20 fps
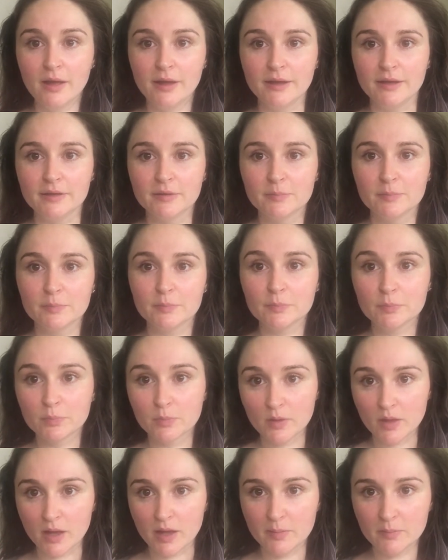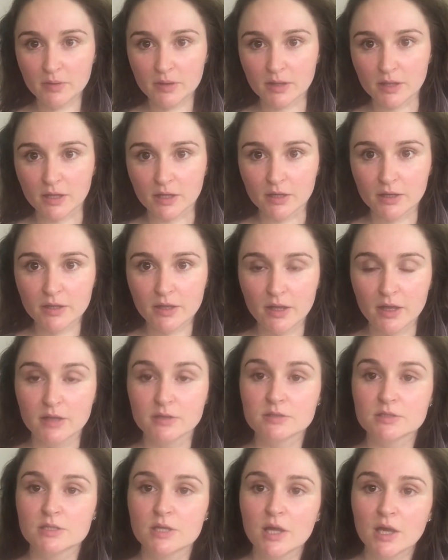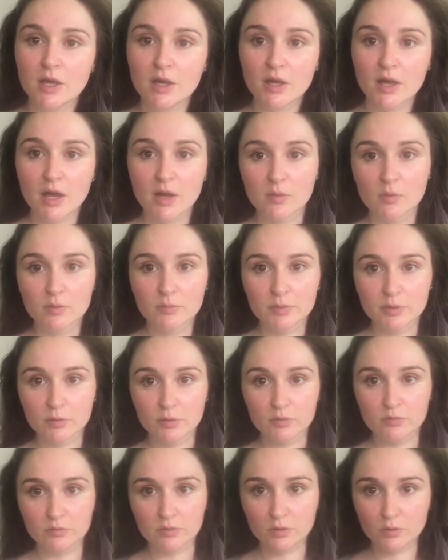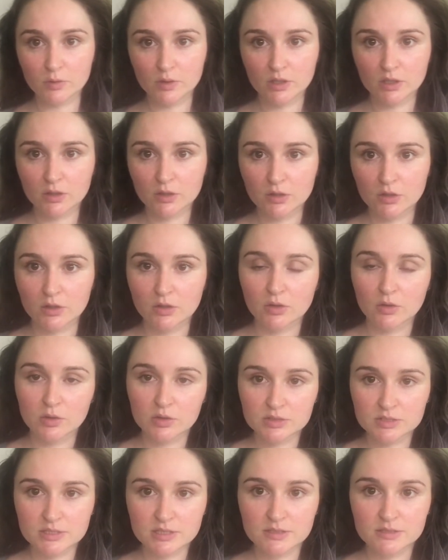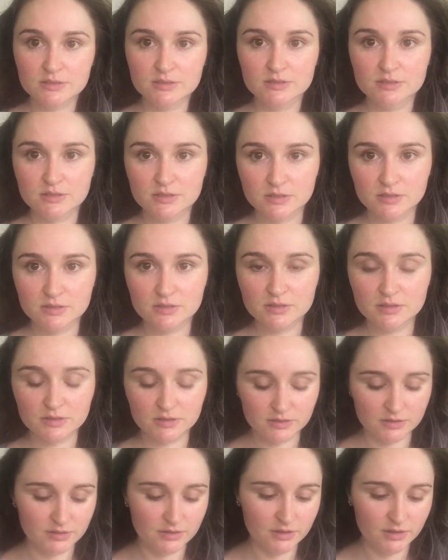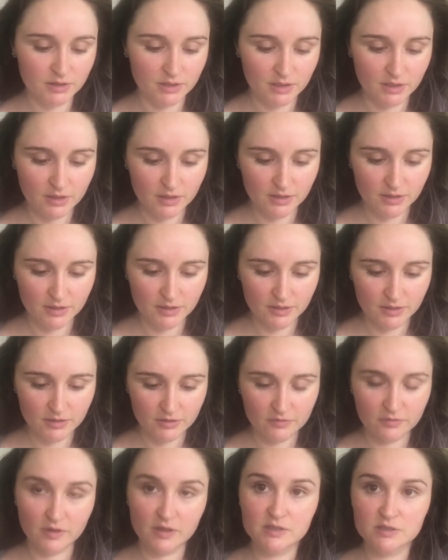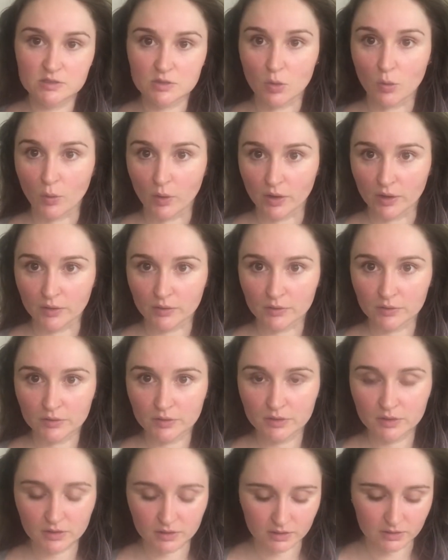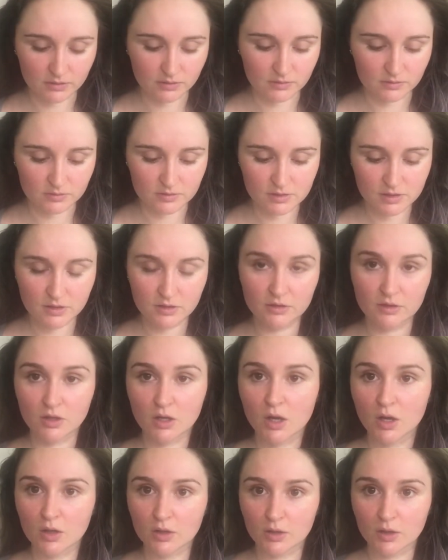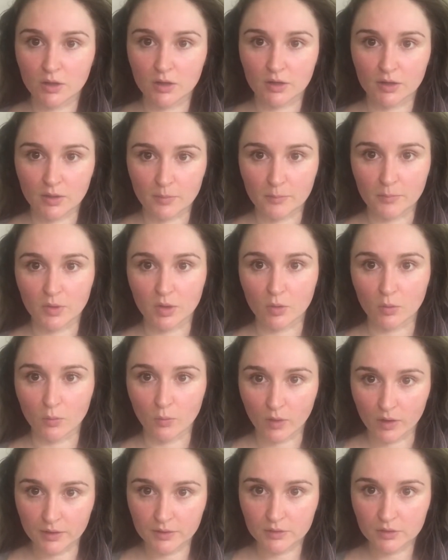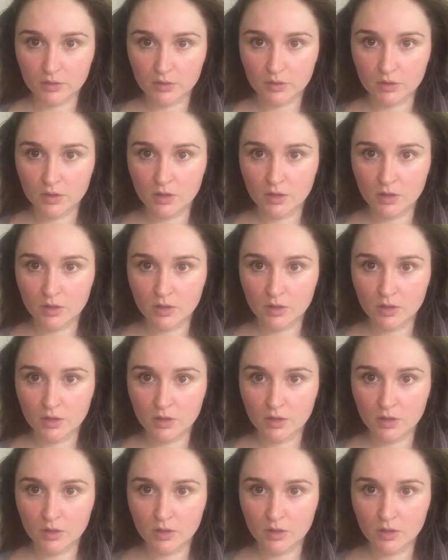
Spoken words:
Hi, I'm Alia, and today I will be reviewing the Kosas Tinted Face Oil in the color number 1.